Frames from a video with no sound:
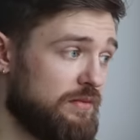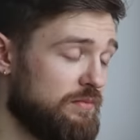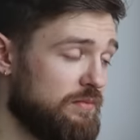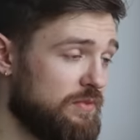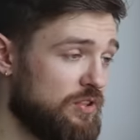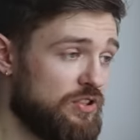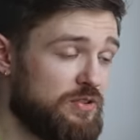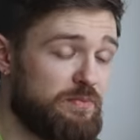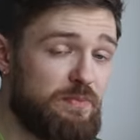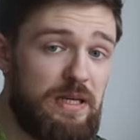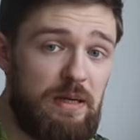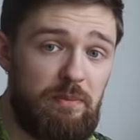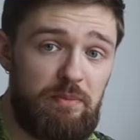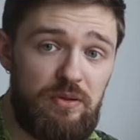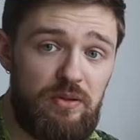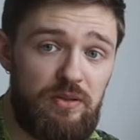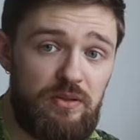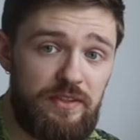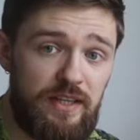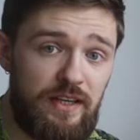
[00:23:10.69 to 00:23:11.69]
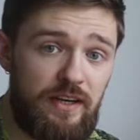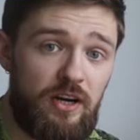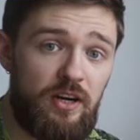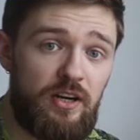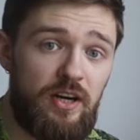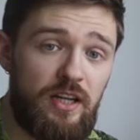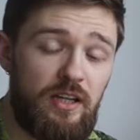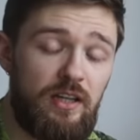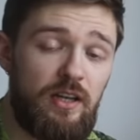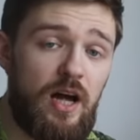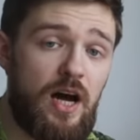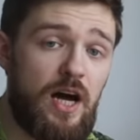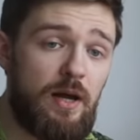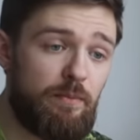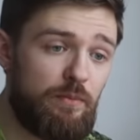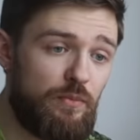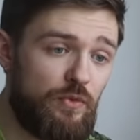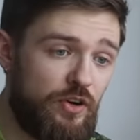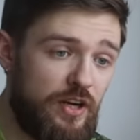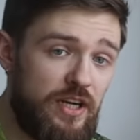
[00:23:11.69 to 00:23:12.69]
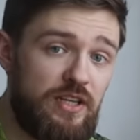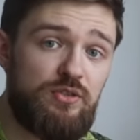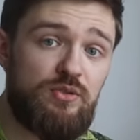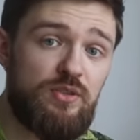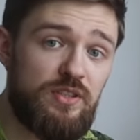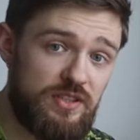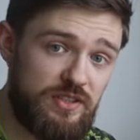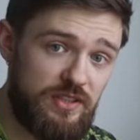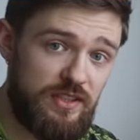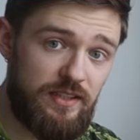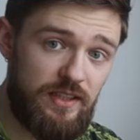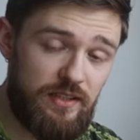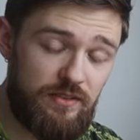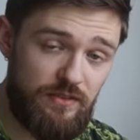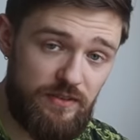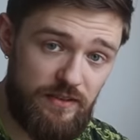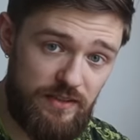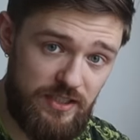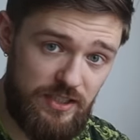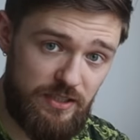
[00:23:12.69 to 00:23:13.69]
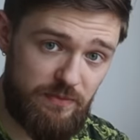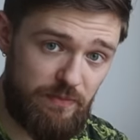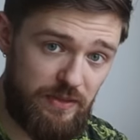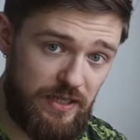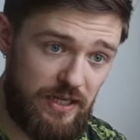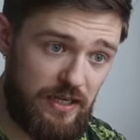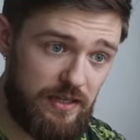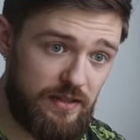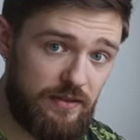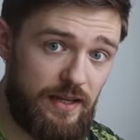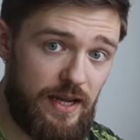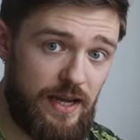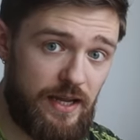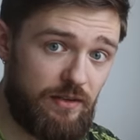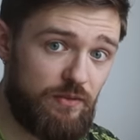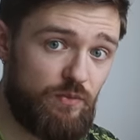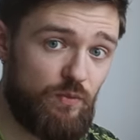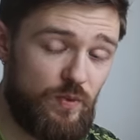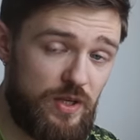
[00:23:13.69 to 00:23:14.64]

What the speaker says: there's people that are a lot more interested into the speed than